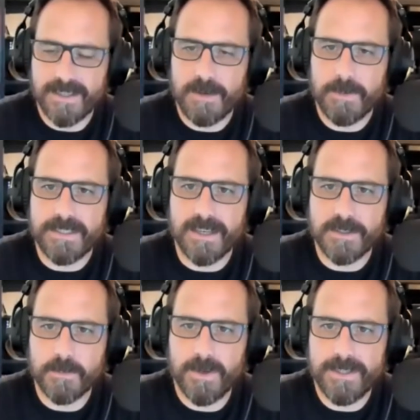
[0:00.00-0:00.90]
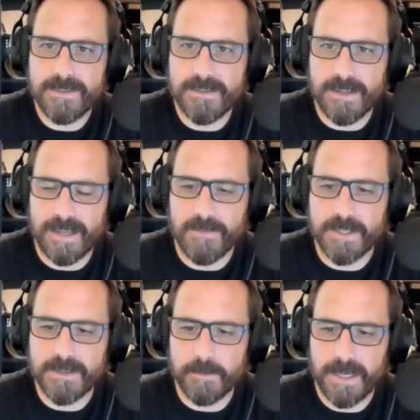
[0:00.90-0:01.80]
on how many touch points, the
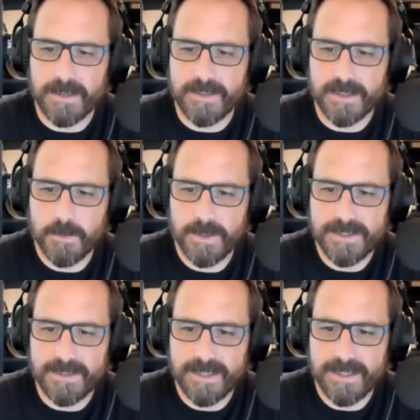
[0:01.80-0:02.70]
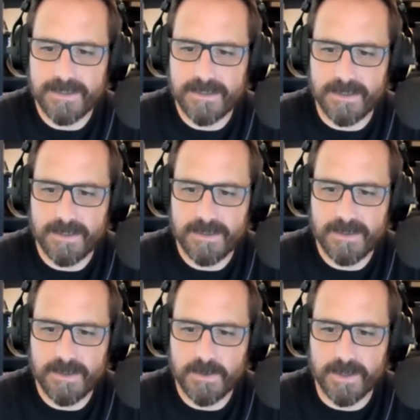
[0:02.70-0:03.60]
average amount of touch points it takes to
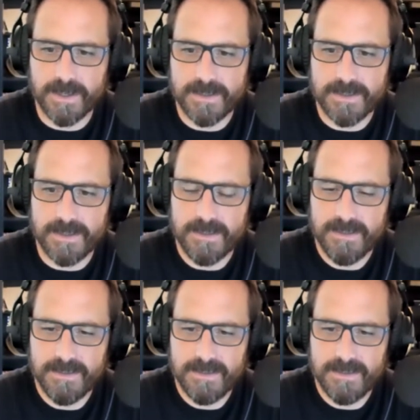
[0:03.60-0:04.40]
trigger a sale?